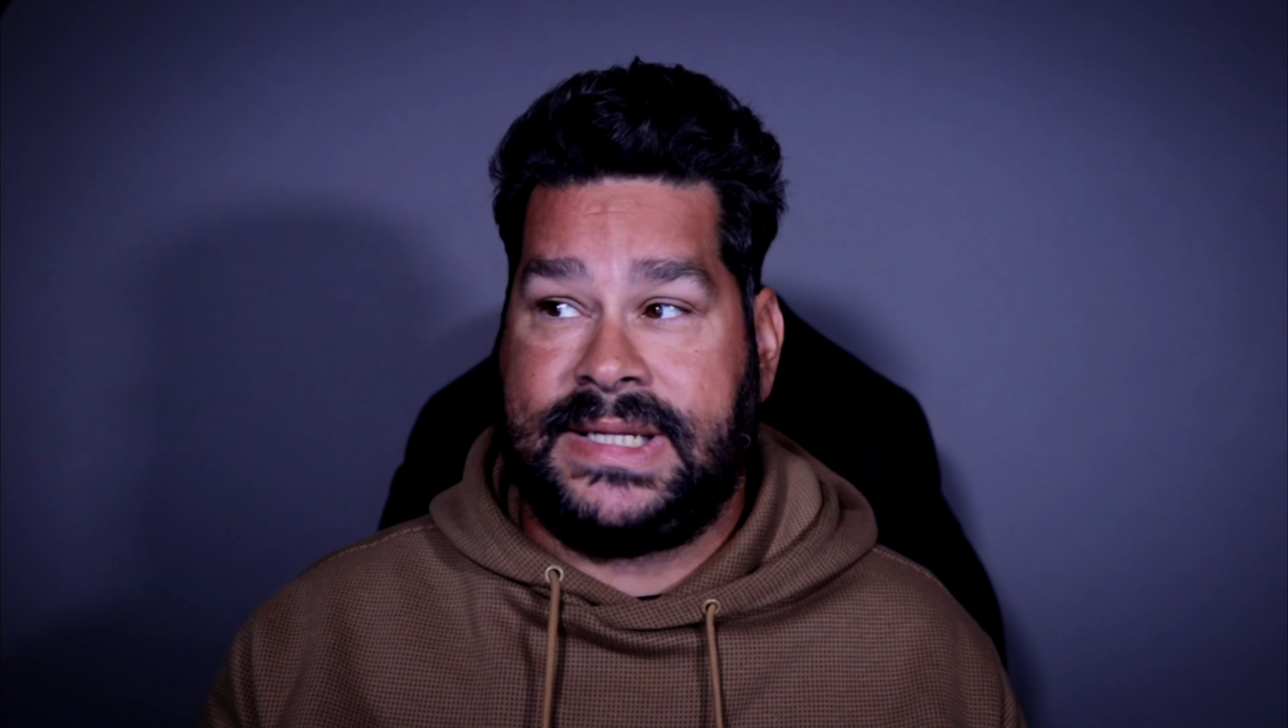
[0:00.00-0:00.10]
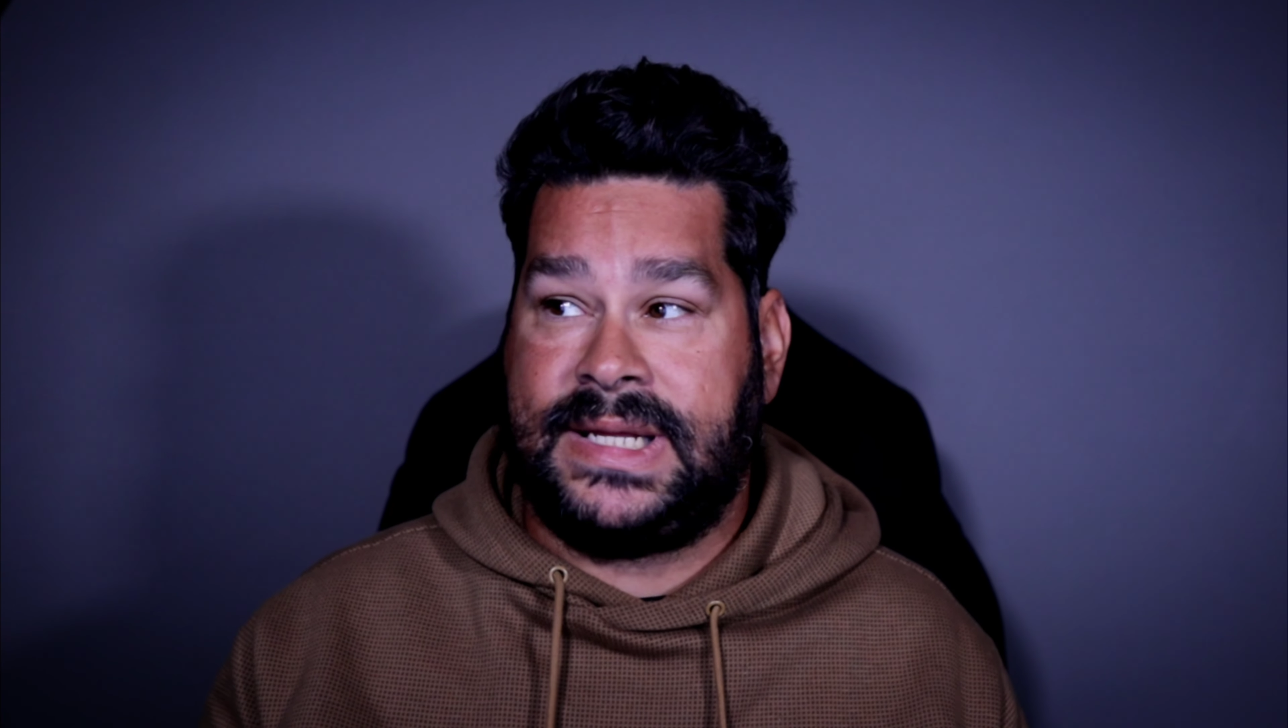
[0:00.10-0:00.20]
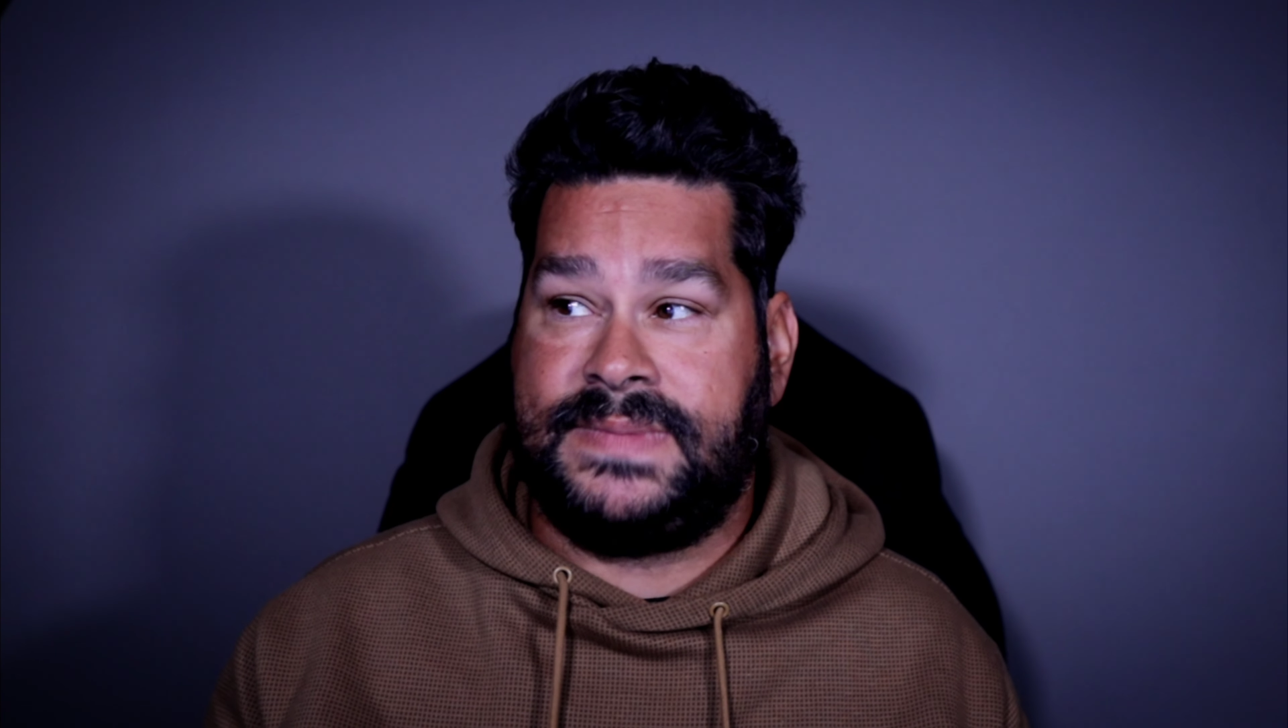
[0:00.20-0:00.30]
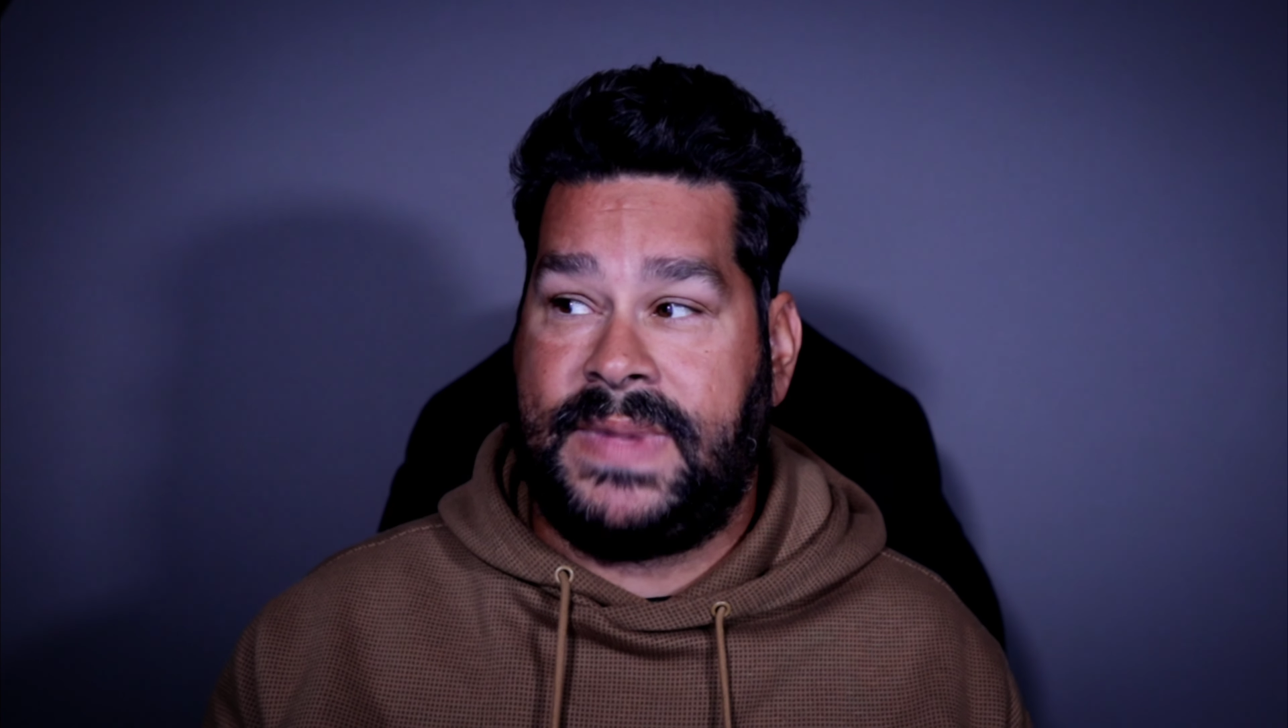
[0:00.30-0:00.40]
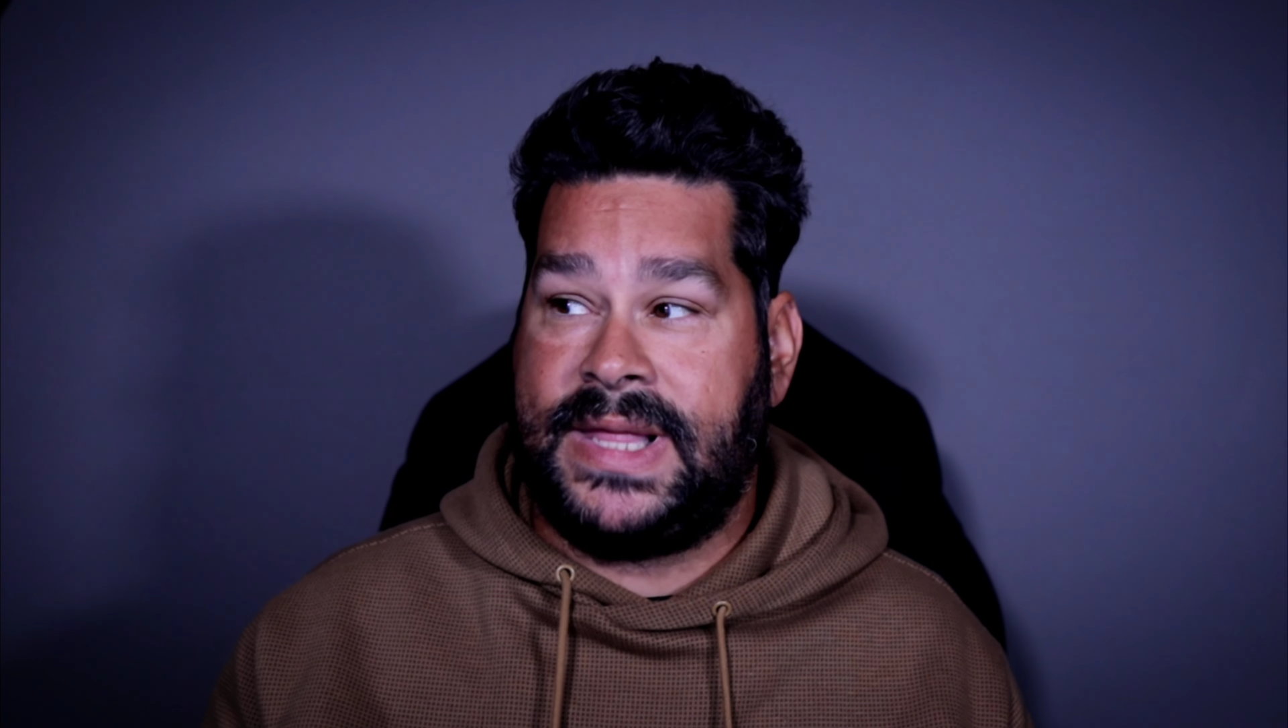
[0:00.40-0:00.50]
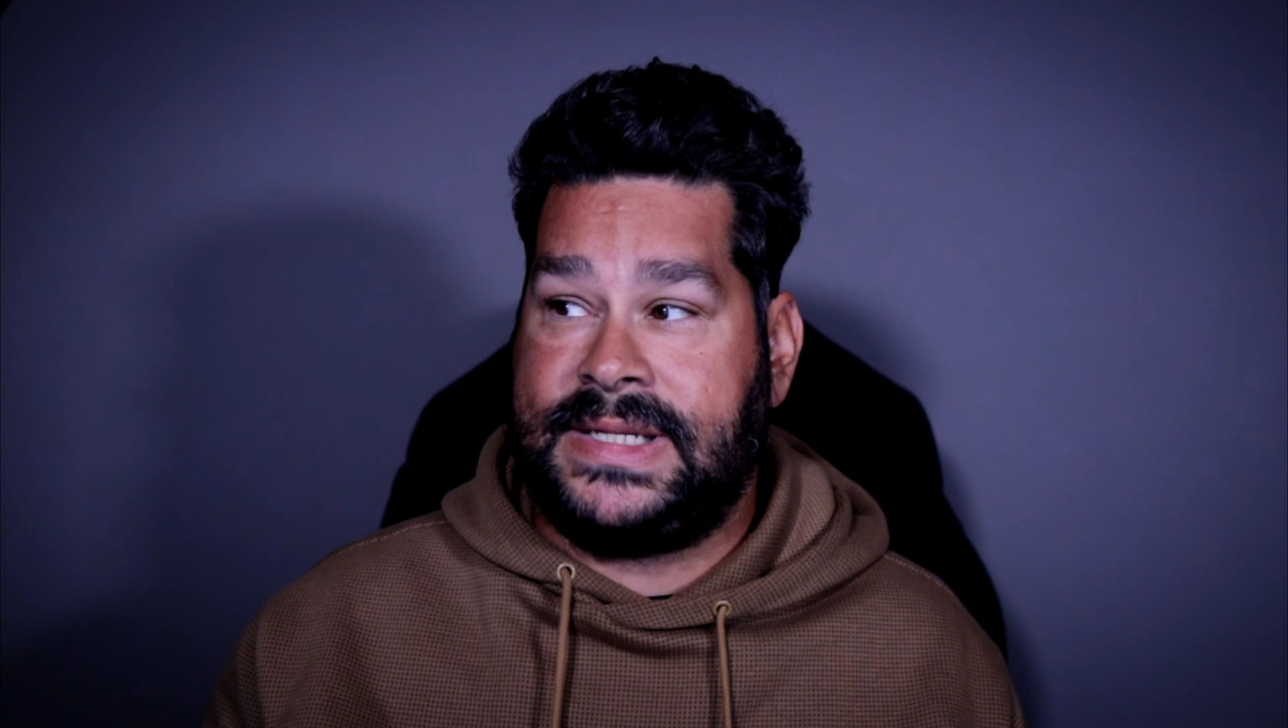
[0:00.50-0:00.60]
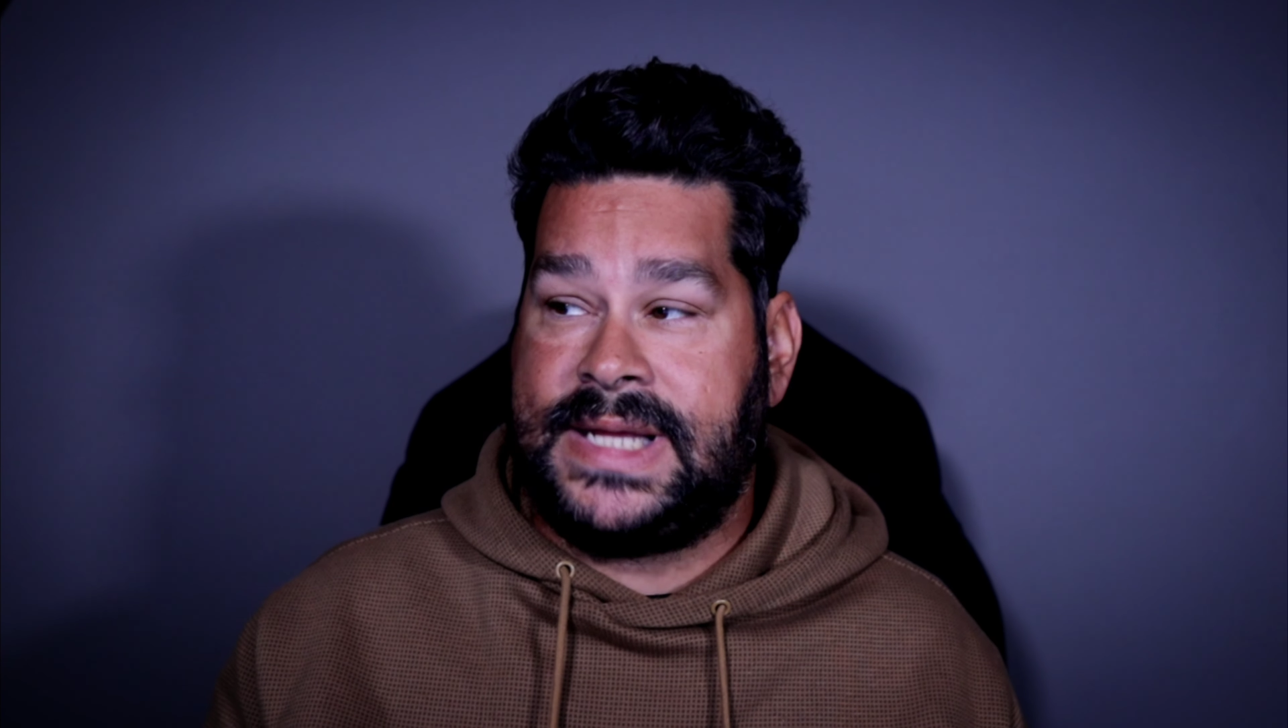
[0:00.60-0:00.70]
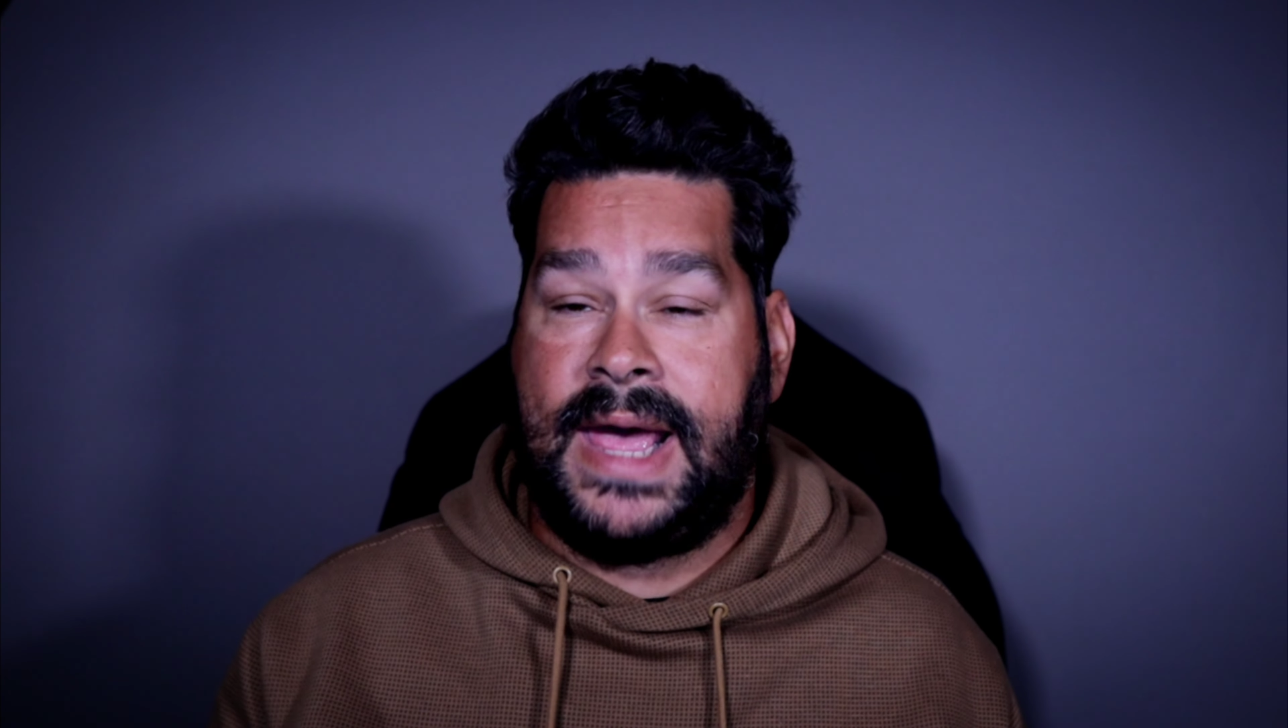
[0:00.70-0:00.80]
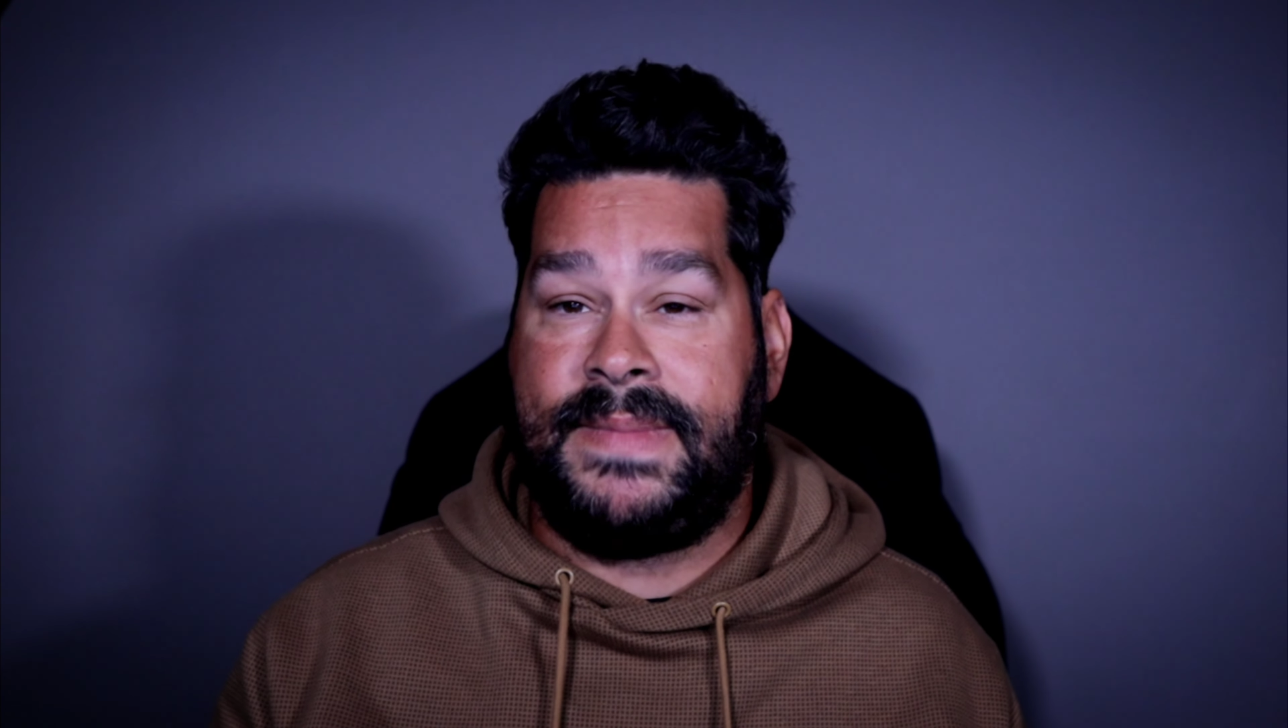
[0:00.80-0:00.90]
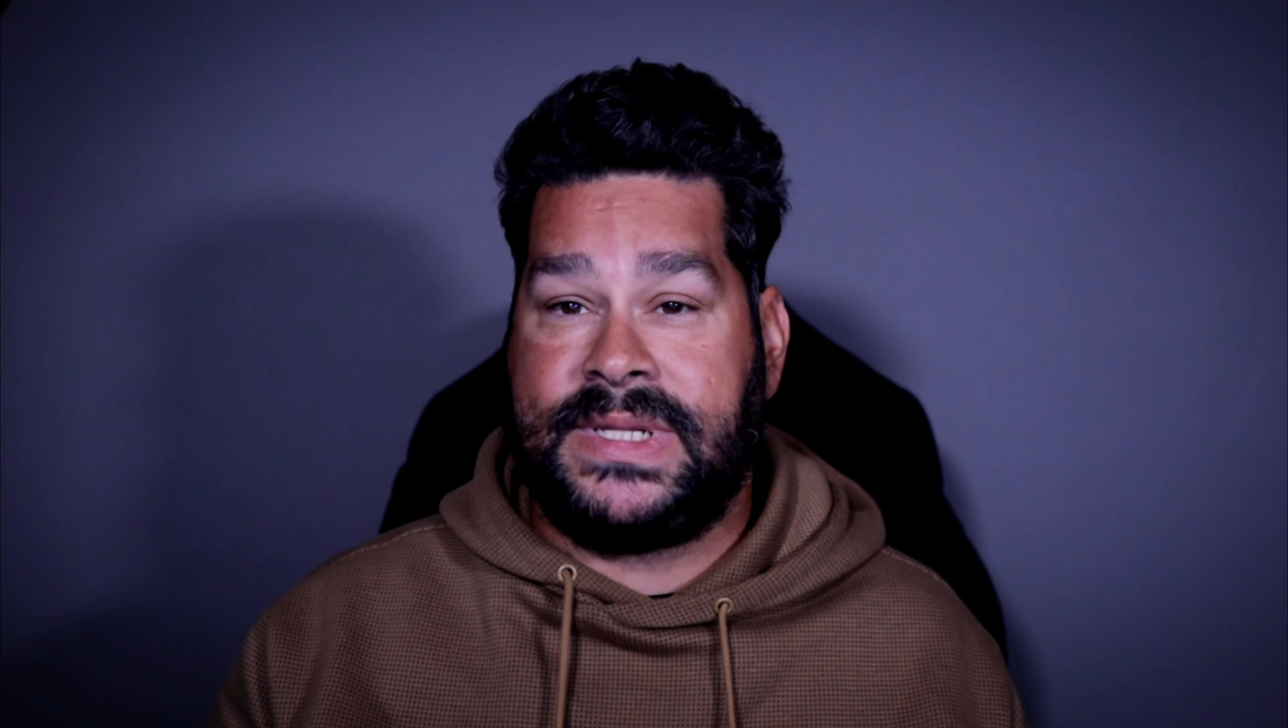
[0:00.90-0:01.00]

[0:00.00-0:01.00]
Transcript: because by the time